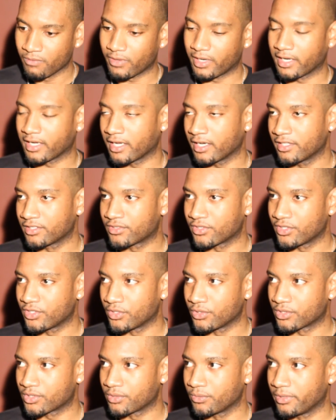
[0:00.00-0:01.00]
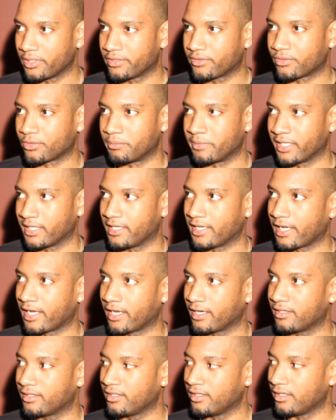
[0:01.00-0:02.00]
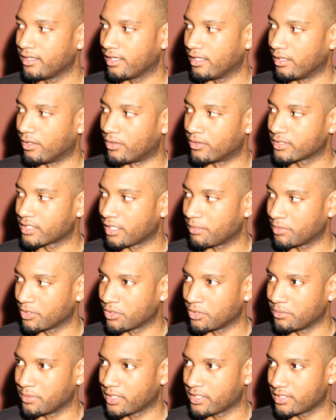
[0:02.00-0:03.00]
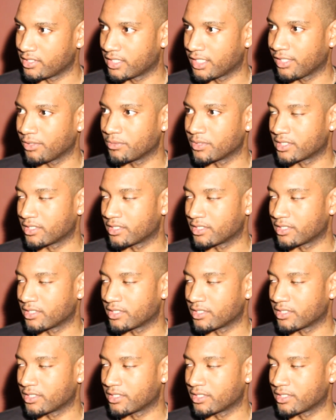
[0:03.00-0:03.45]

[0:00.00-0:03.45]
Well, I got introduced to it through my dad a long time ago because he